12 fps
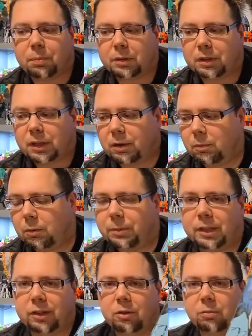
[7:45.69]
But he will
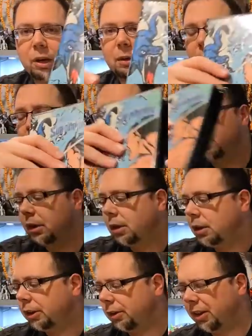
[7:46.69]
be soon, probably.
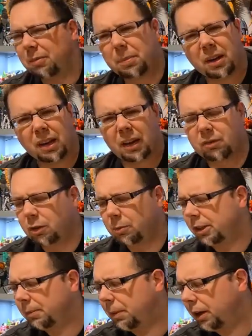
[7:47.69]
So there have been a lot of
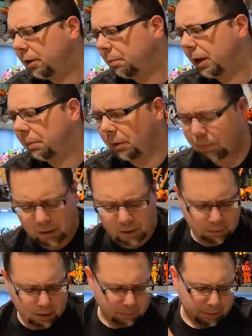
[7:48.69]
rumors about him popping up in like
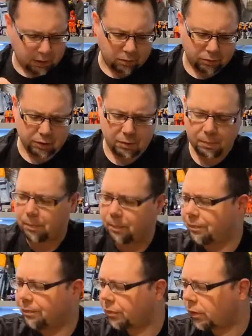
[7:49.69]
Black Panther 2.
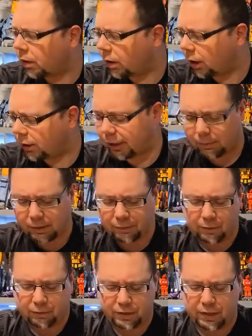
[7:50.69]
All right, so that was
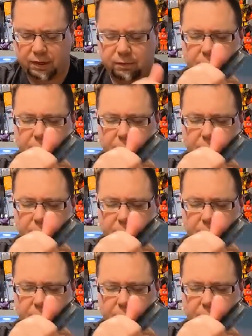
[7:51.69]
15.